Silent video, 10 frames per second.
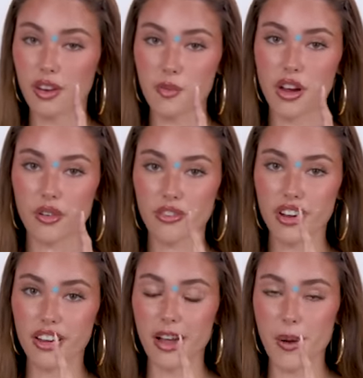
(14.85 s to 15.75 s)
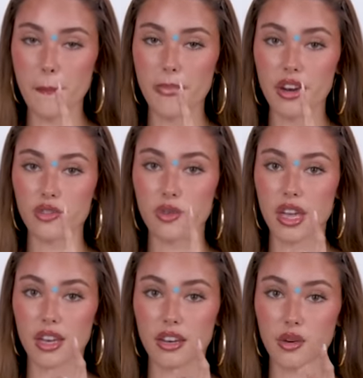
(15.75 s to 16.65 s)
that I'm wearing one right now, but if you
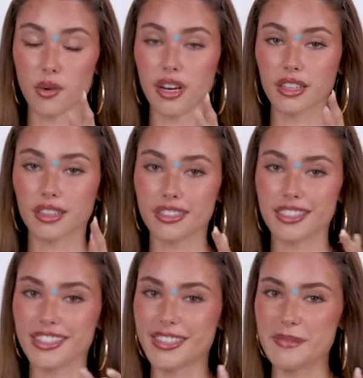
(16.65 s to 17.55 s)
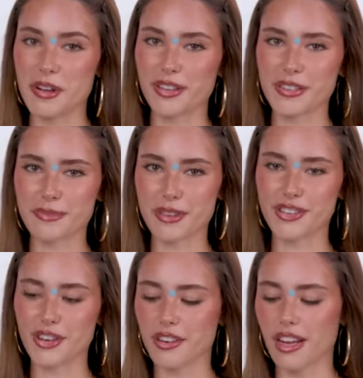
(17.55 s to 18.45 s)
can't ignore it, at least it's the same color as my
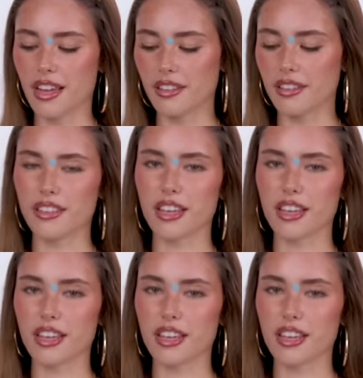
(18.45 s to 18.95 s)
shirt and the